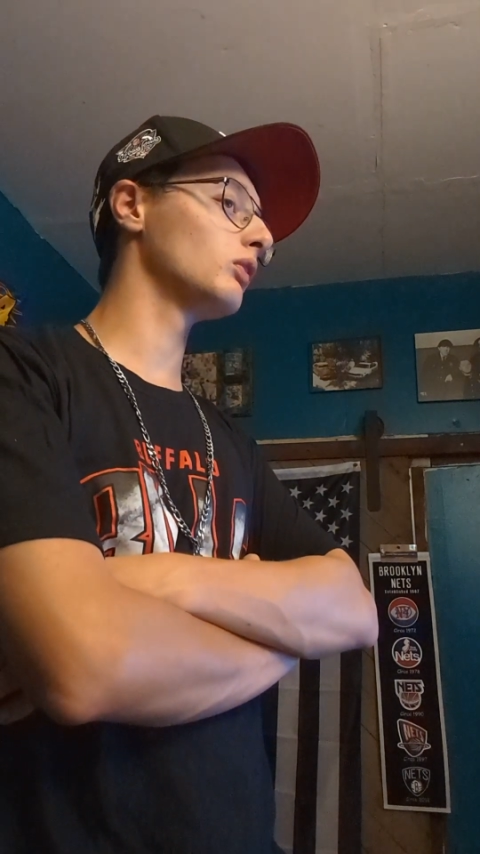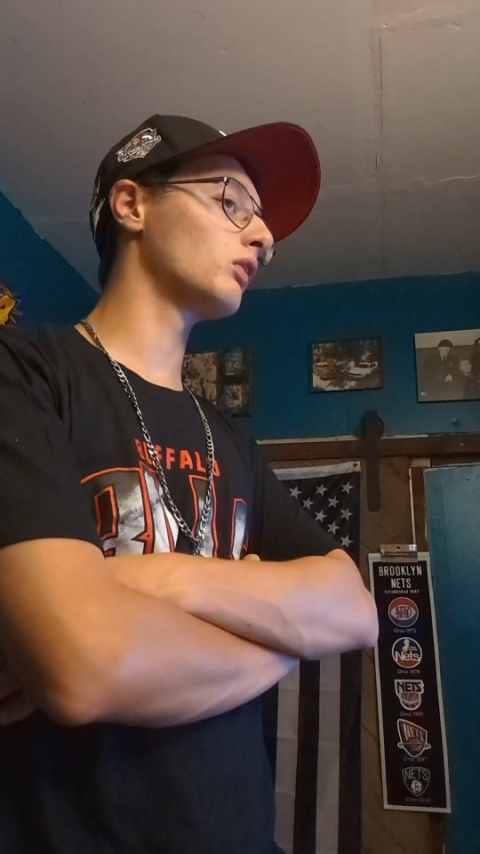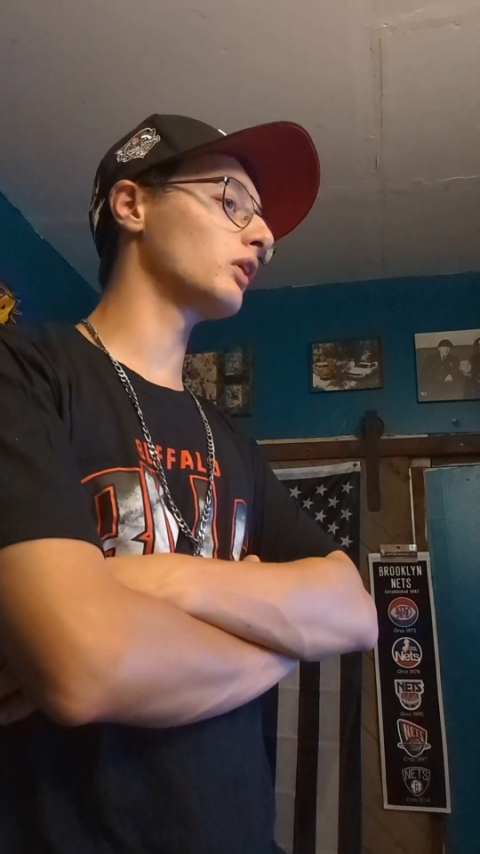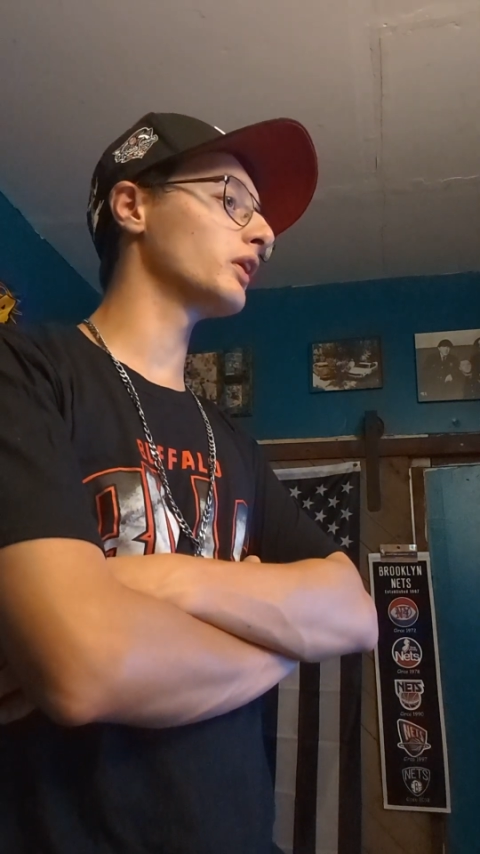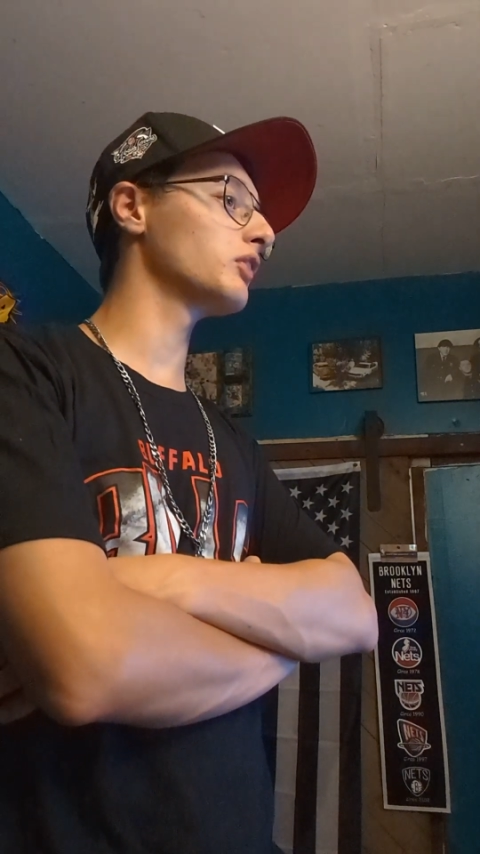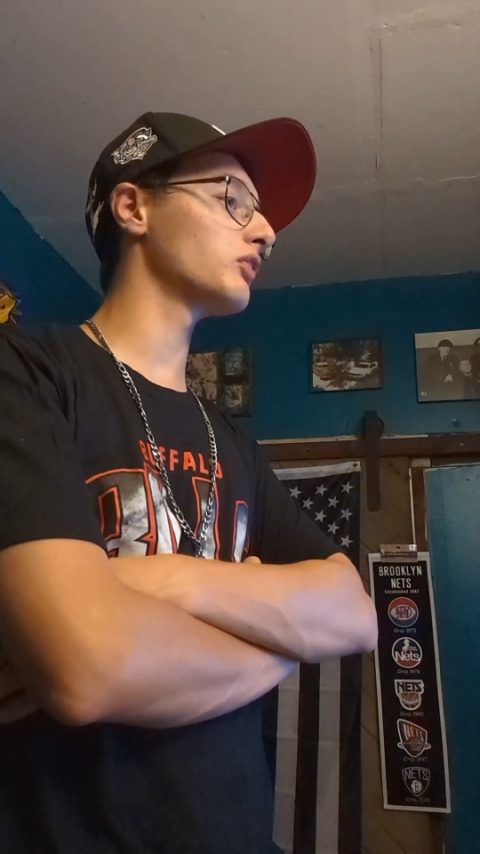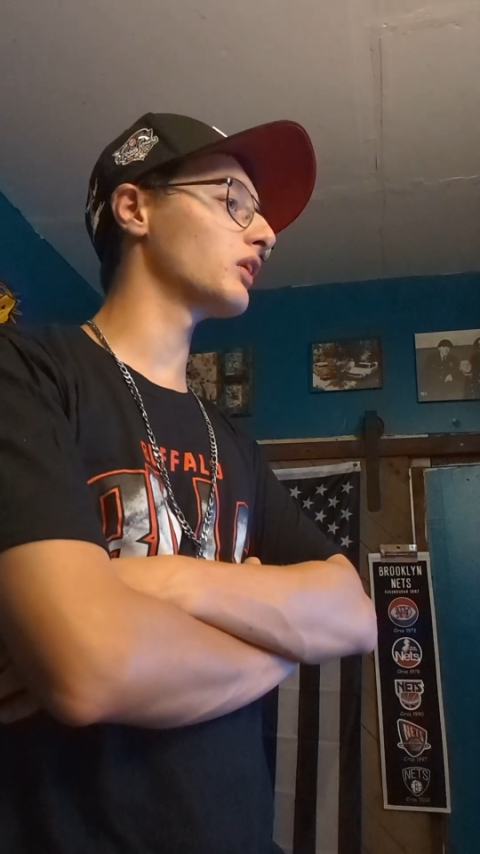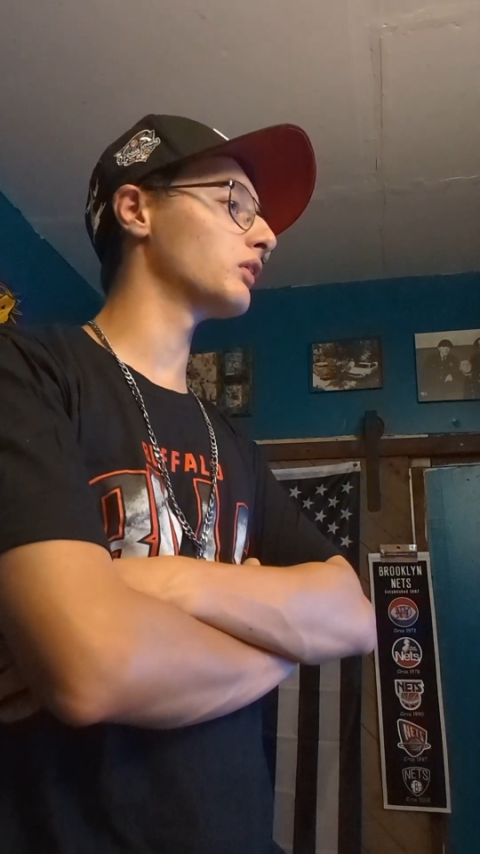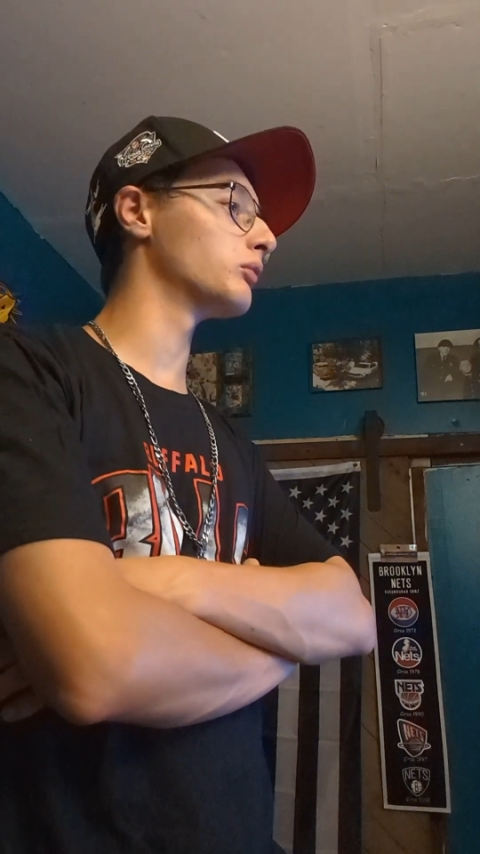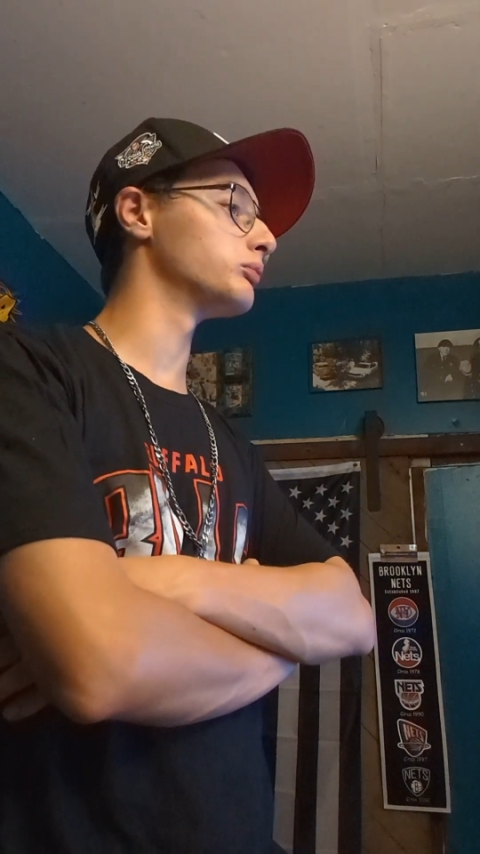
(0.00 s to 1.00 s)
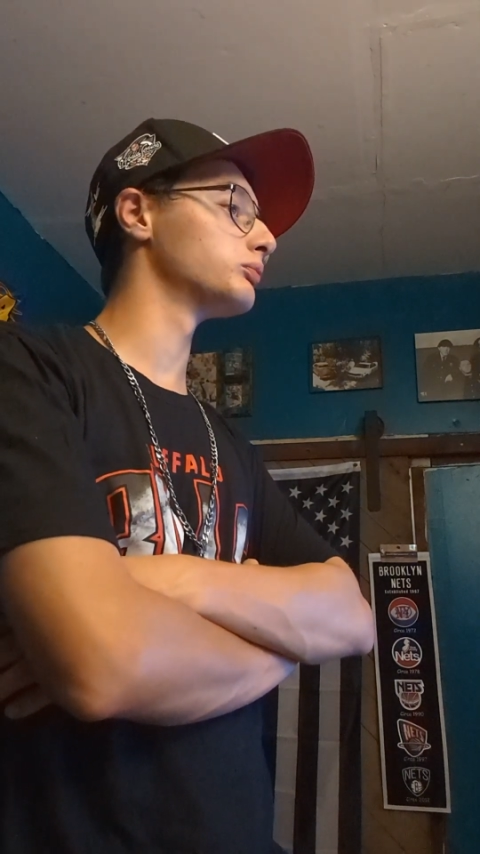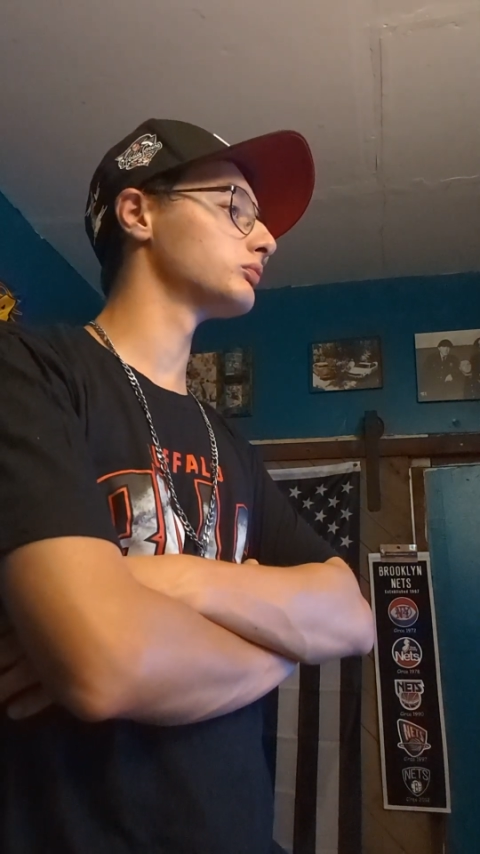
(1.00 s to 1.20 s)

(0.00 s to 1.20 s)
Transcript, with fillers: Orange and